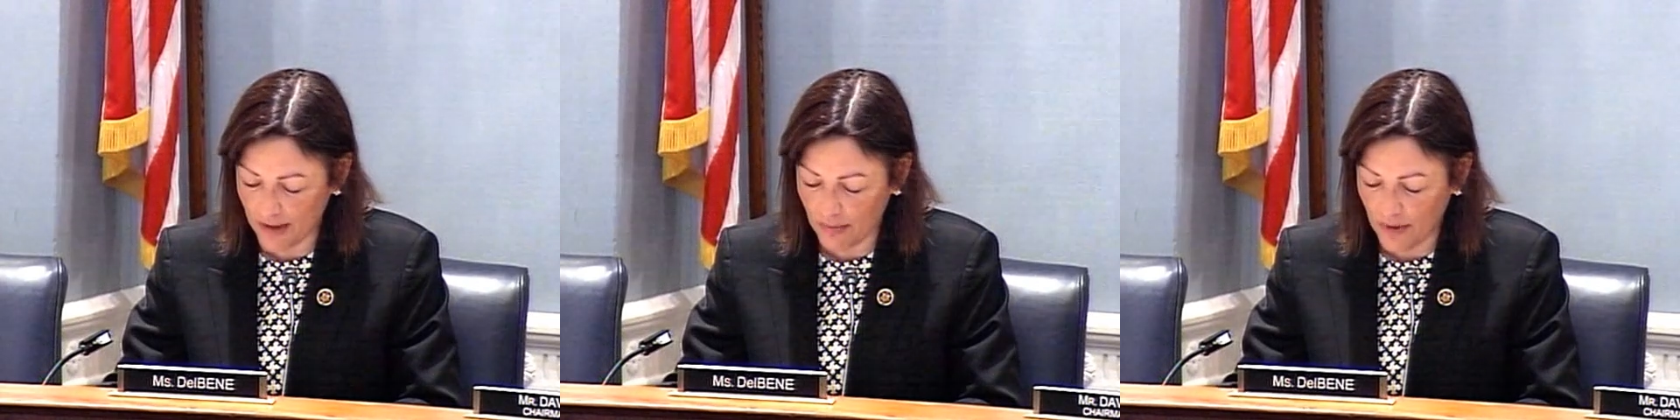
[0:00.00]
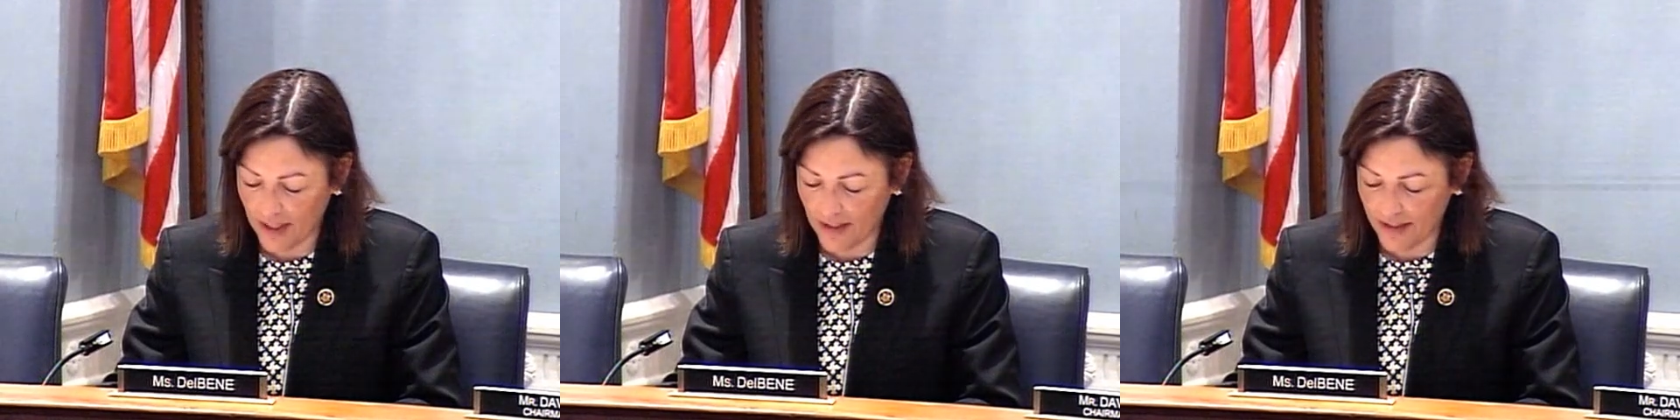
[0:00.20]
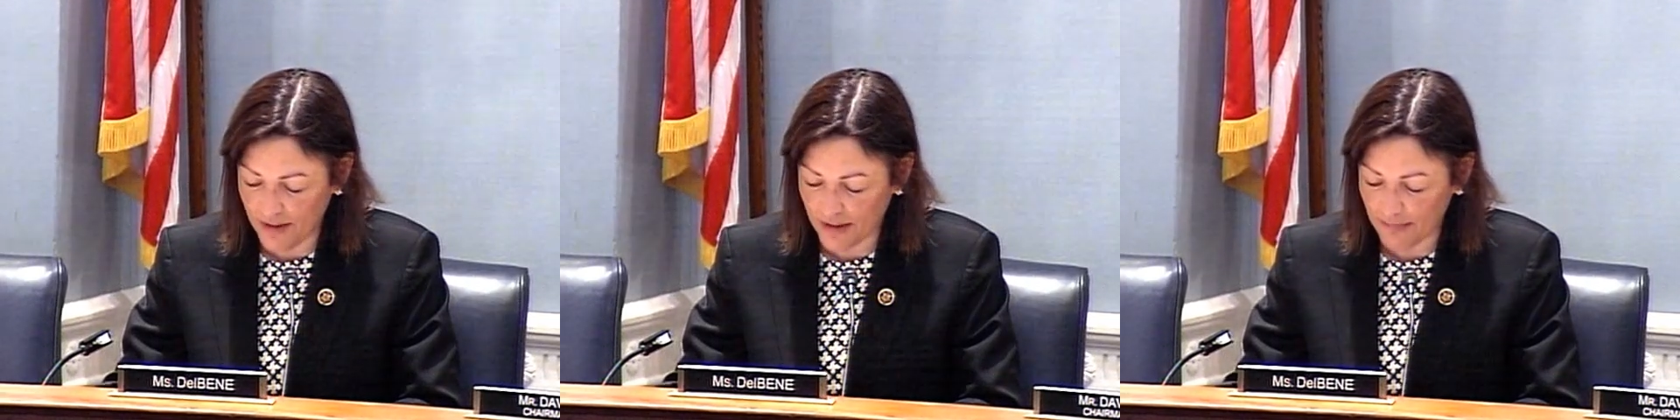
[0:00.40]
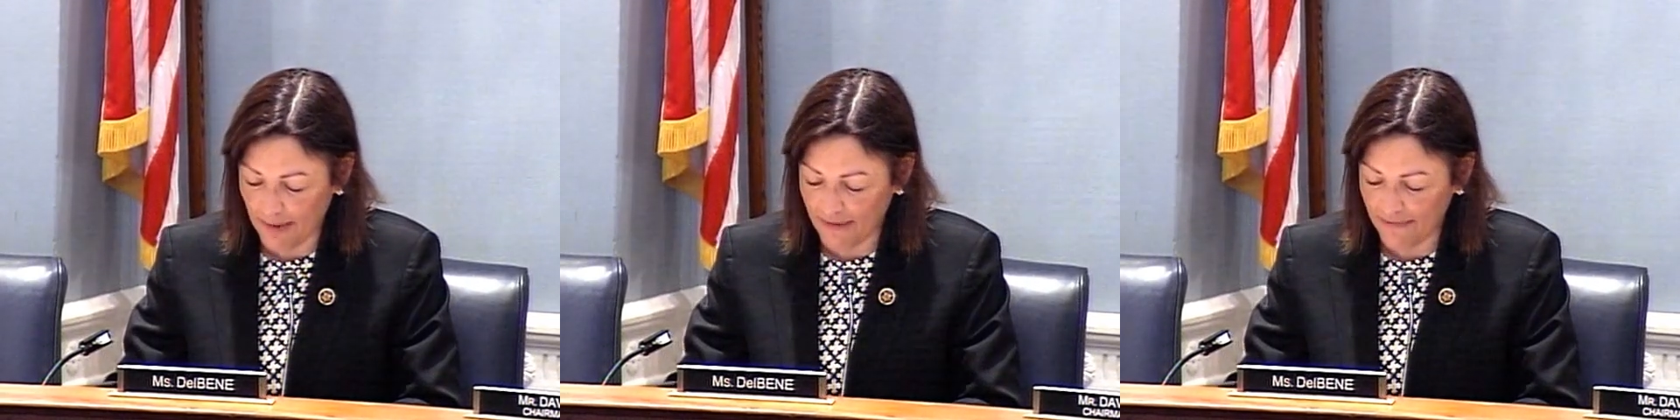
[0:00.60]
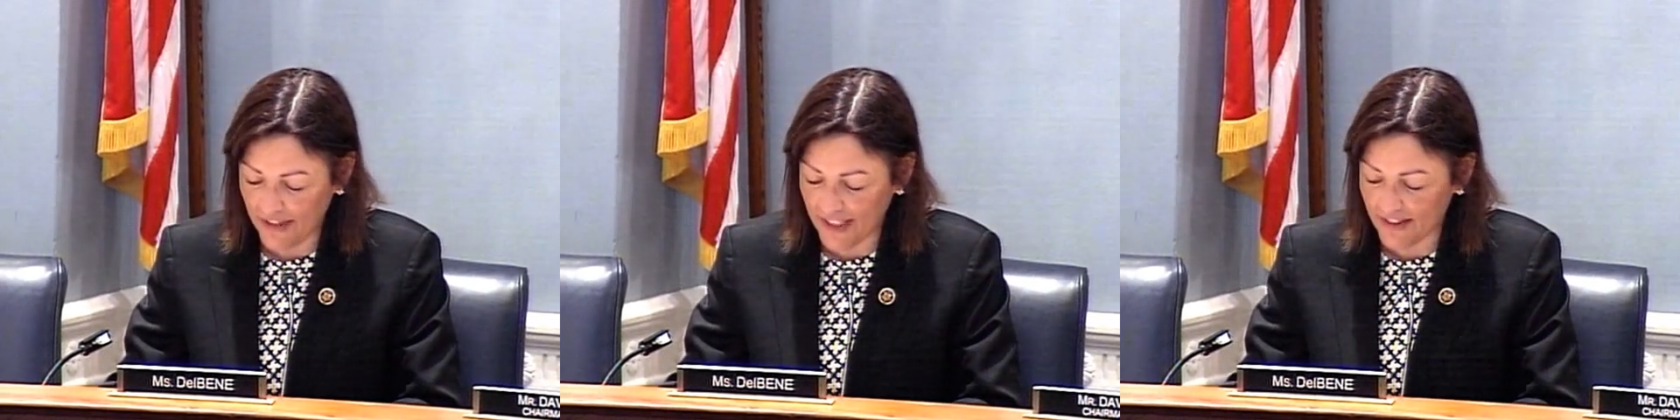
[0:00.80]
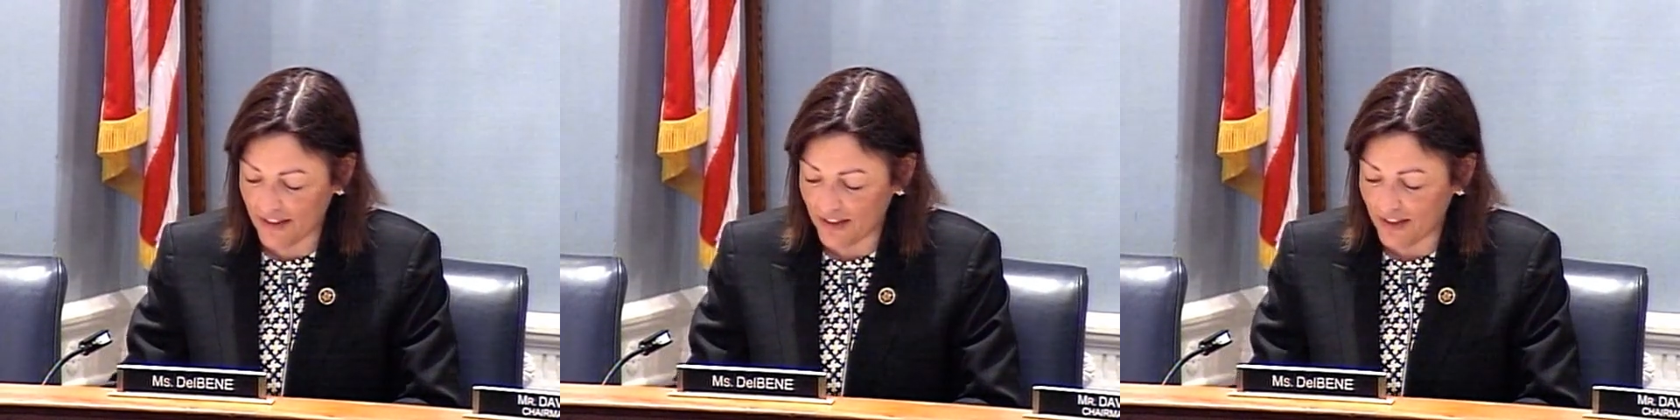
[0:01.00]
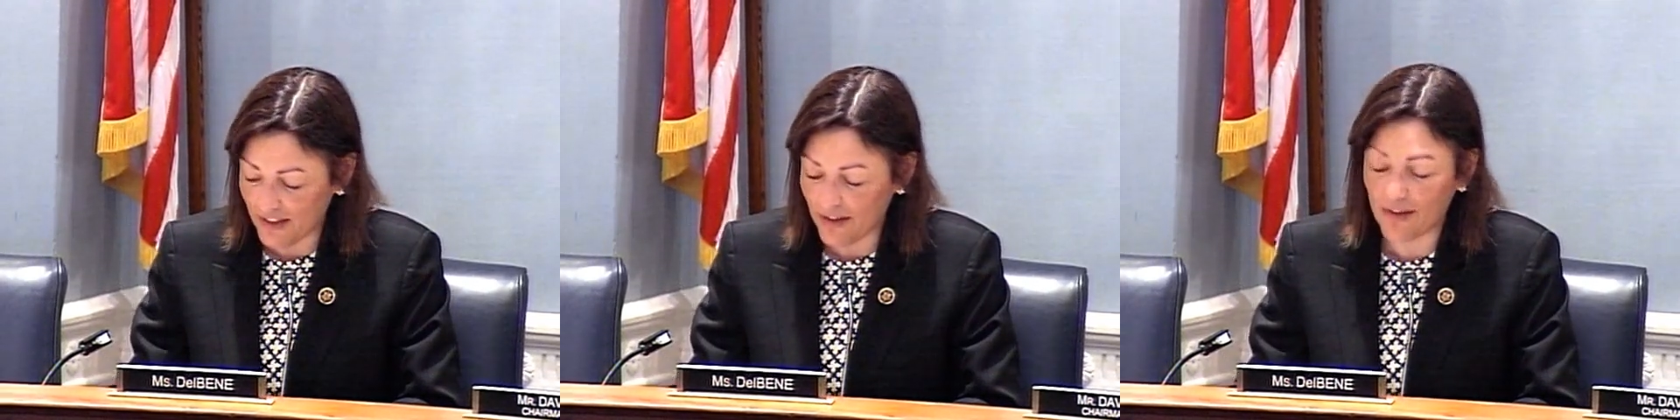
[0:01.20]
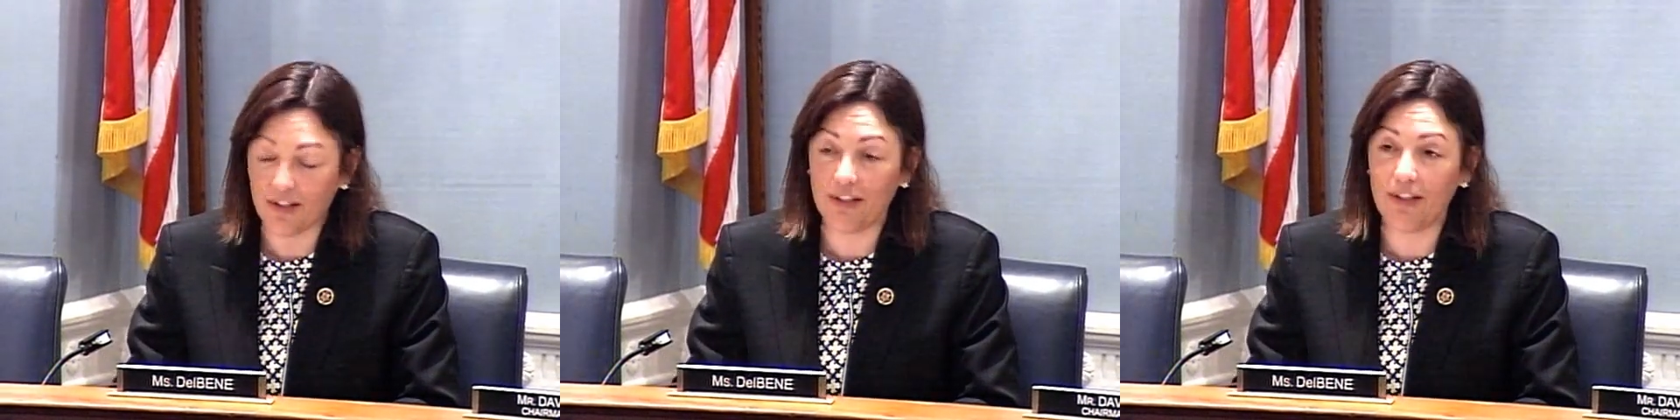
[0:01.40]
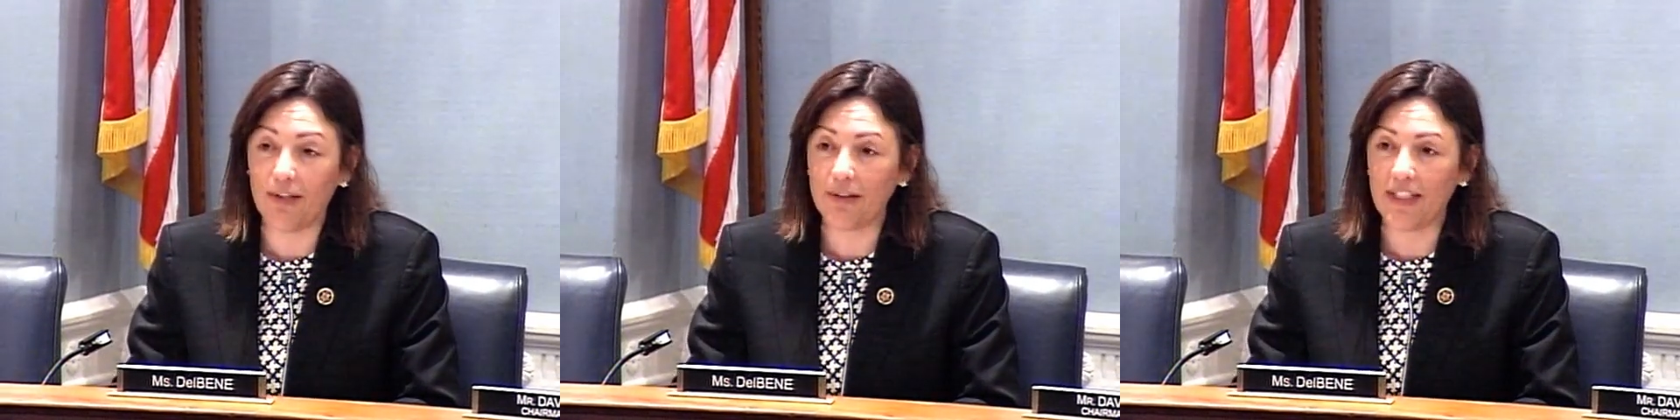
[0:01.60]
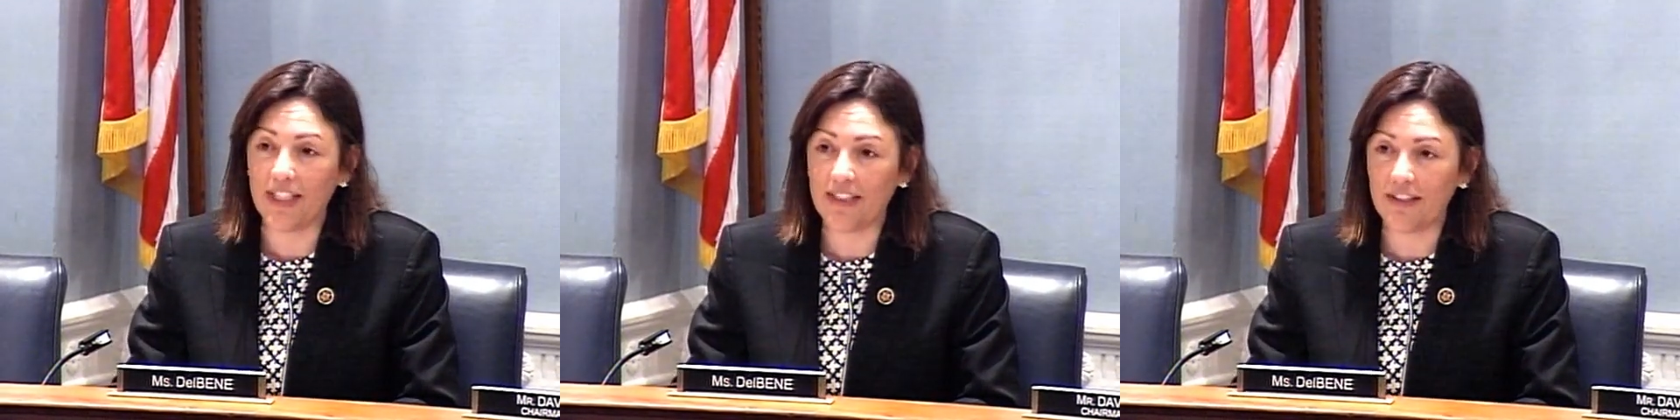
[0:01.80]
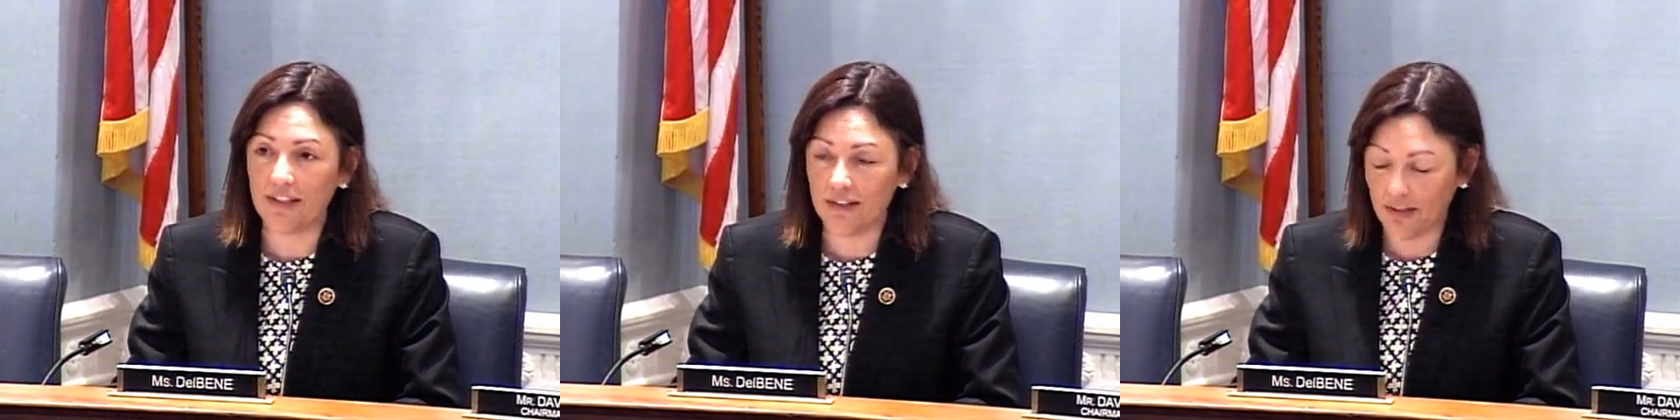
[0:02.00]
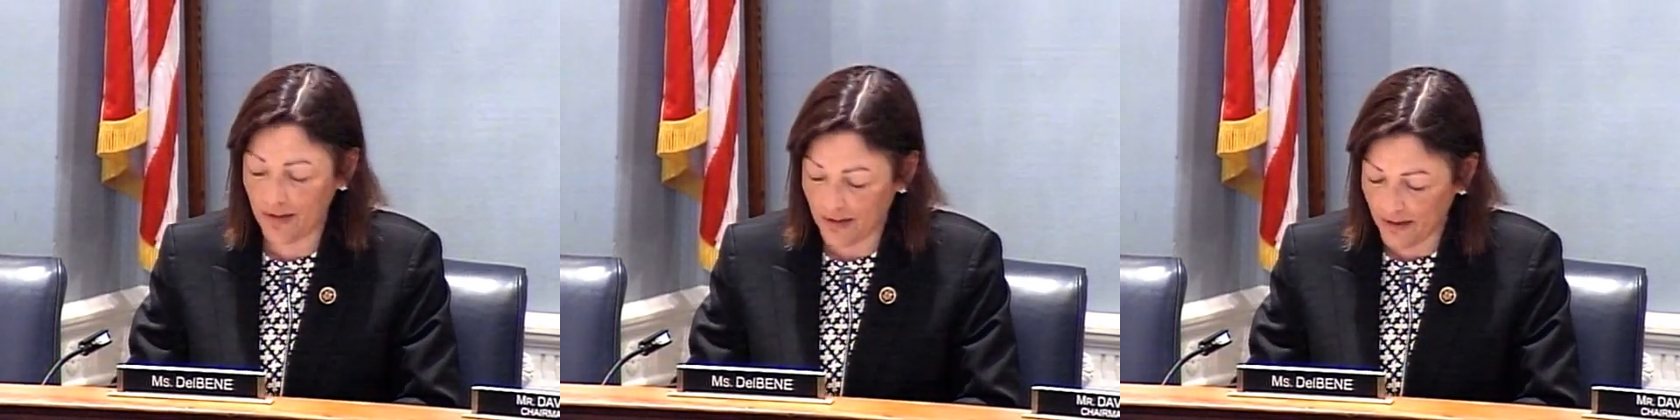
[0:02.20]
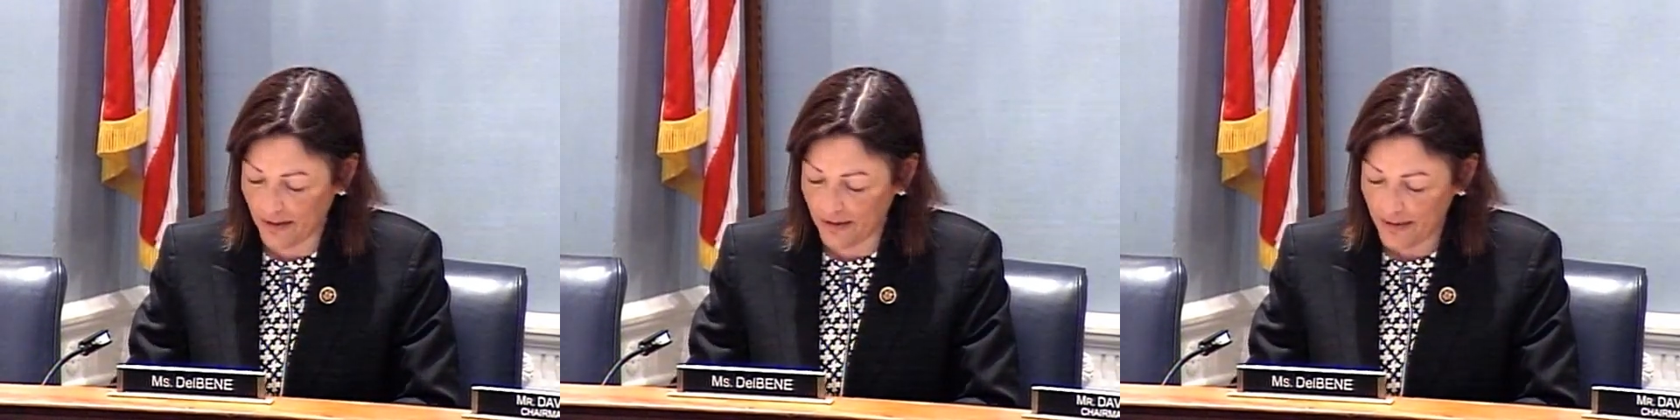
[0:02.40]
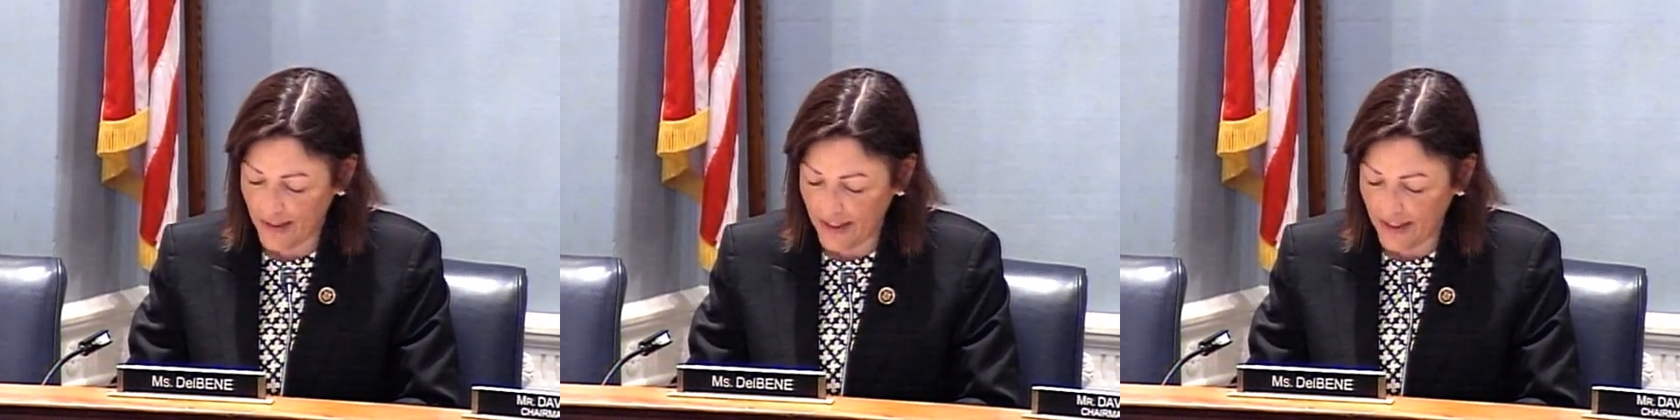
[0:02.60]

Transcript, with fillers: while others may find little or no need to do so.